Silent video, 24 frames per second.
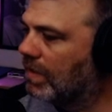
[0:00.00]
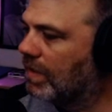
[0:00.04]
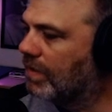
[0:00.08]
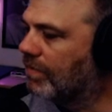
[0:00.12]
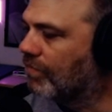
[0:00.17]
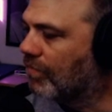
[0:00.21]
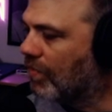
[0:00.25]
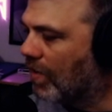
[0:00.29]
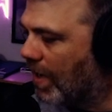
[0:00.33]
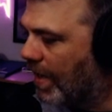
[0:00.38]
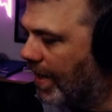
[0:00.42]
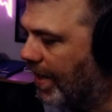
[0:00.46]

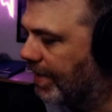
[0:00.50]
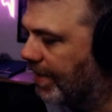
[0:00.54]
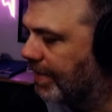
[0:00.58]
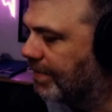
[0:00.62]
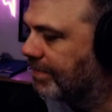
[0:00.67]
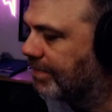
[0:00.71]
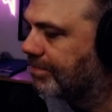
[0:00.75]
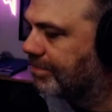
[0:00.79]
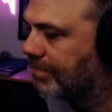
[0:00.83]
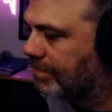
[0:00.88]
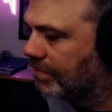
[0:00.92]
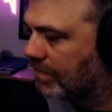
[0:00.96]
Right.
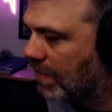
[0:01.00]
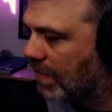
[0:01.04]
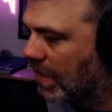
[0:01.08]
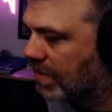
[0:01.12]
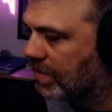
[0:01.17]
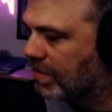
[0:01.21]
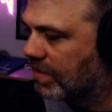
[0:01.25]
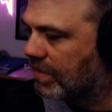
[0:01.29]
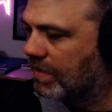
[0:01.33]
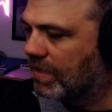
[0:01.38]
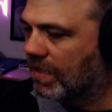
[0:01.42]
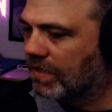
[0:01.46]

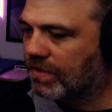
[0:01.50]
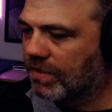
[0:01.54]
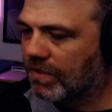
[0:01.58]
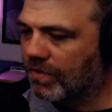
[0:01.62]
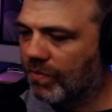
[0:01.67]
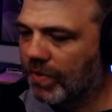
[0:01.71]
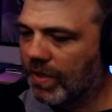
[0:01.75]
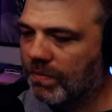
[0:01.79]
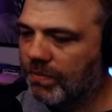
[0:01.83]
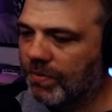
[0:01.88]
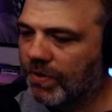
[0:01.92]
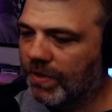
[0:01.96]
That's a good
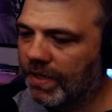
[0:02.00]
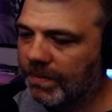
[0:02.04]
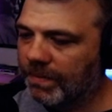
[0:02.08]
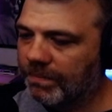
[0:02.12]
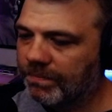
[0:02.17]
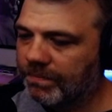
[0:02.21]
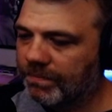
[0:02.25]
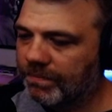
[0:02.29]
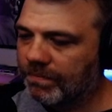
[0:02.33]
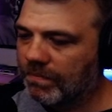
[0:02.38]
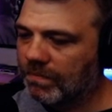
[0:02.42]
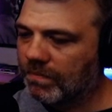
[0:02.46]
way to put it.
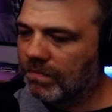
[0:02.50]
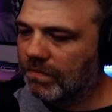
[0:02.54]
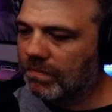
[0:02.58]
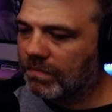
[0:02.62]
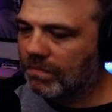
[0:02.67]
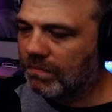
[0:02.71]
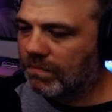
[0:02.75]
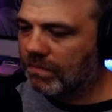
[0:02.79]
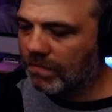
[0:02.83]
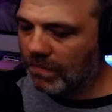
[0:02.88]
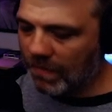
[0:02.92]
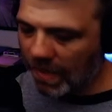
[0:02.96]

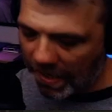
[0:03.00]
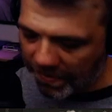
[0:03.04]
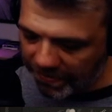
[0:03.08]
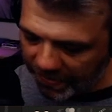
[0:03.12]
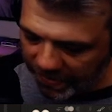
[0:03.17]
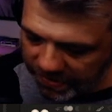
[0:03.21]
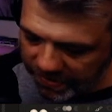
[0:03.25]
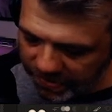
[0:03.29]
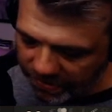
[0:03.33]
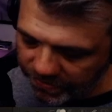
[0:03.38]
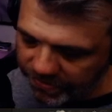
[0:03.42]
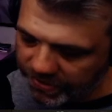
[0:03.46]
I think
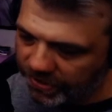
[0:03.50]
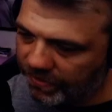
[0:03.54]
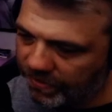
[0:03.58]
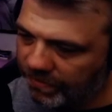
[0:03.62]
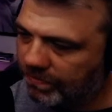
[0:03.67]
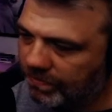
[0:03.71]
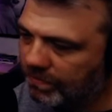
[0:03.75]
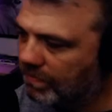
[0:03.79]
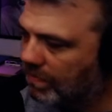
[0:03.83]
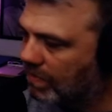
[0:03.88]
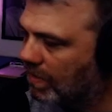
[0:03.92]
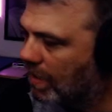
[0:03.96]
so too.
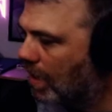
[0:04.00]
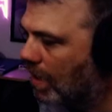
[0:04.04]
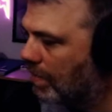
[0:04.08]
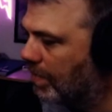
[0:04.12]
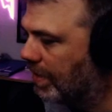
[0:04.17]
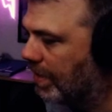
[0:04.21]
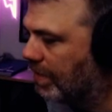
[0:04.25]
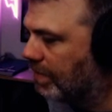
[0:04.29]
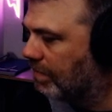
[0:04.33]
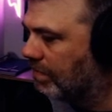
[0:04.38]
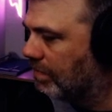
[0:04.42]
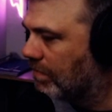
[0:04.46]
I
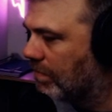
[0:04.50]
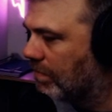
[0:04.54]
mean,